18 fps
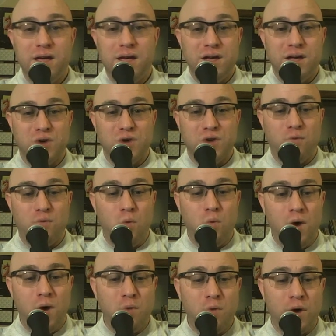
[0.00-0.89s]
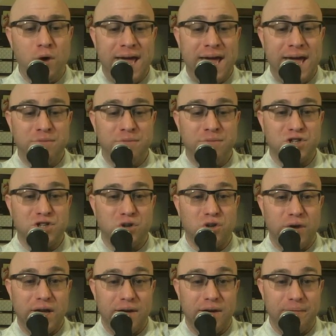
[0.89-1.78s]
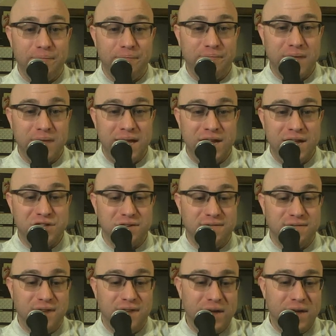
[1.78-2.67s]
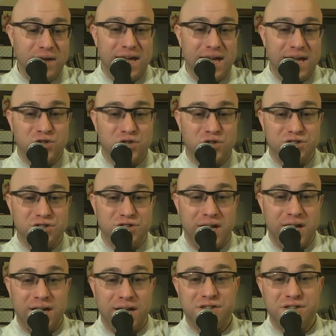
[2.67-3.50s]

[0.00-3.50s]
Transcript: So I have one more game to show you, and it's a very interesting,